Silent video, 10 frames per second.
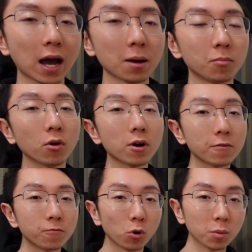at a more
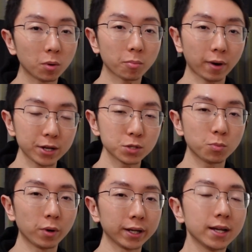affordable price
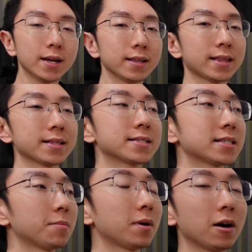point than
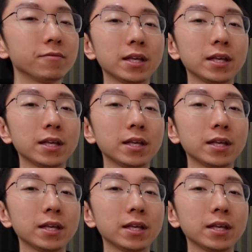some of